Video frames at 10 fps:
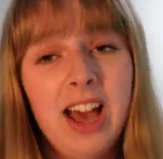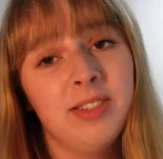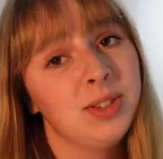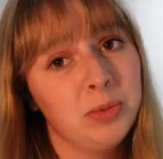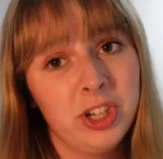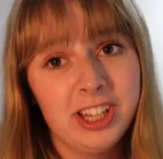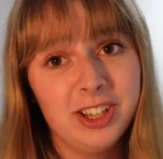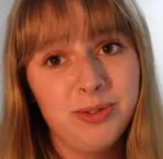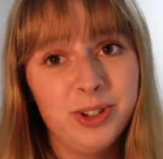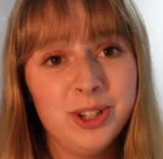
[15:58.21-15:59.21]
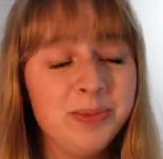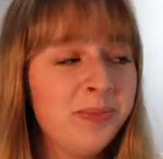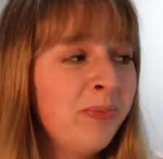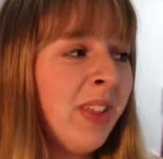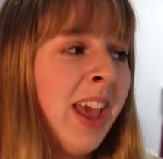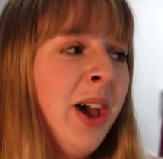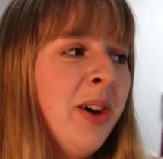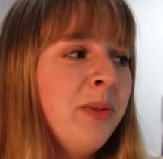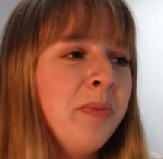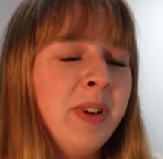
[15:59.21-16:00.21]
have some really good food.
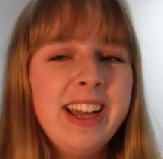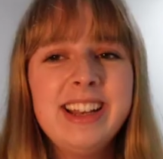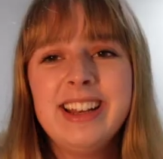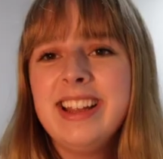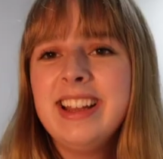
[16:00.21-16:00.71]
But